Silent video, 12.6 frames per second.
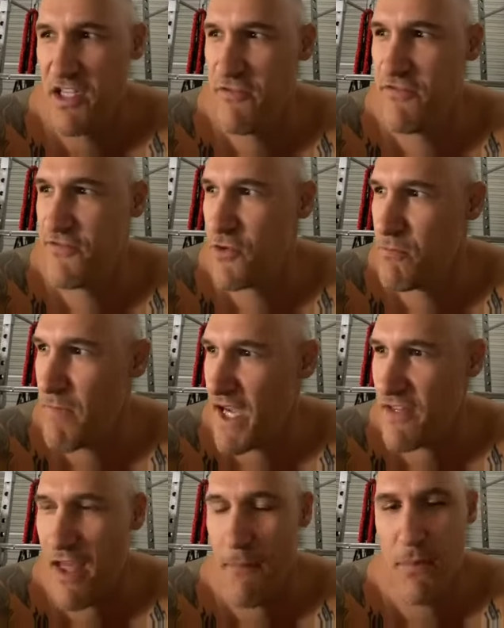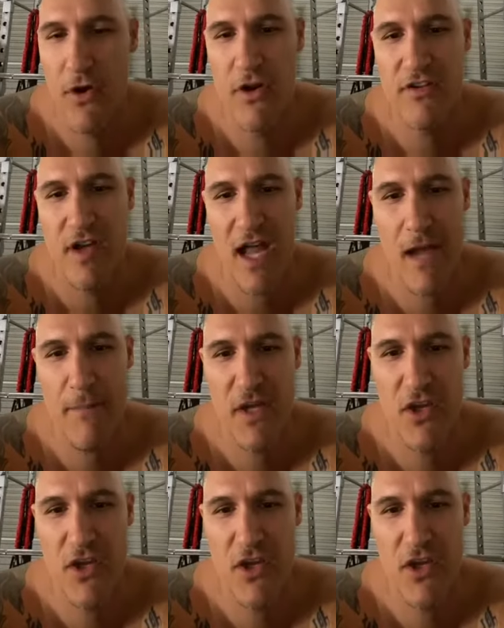live to make that person happy,